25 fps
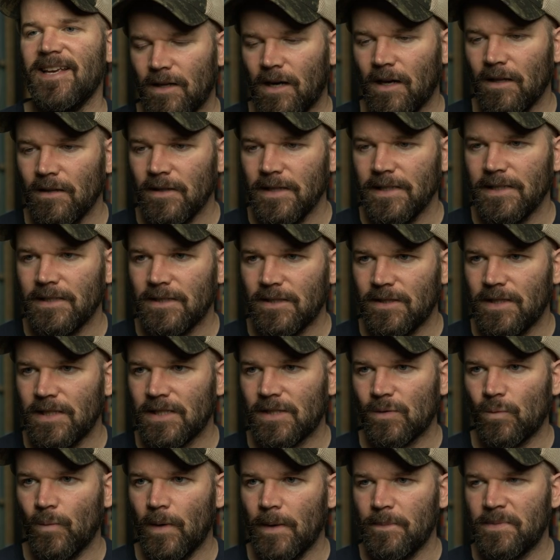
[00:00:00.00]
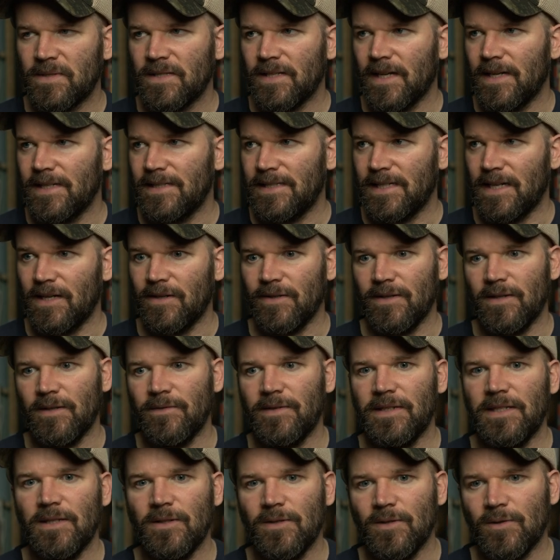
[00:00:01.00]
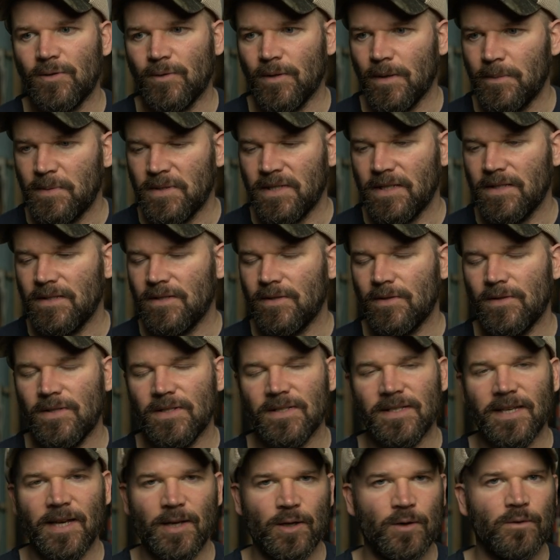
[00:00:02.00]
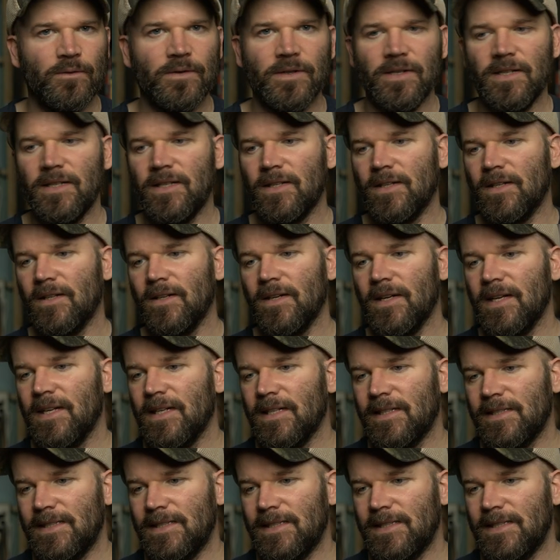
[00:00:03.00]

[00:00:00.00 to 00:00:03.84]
I'll link this website down in the video description, so just head over here,